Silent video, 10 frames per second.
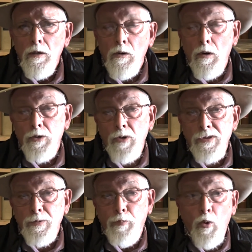or
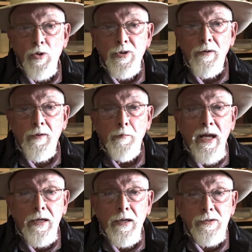address a portion of the
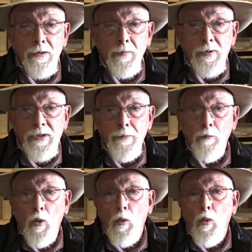mechanism that seemed
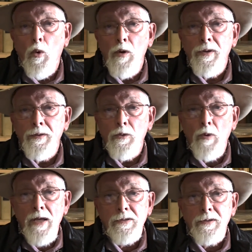more worn than the
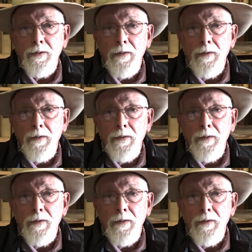rest.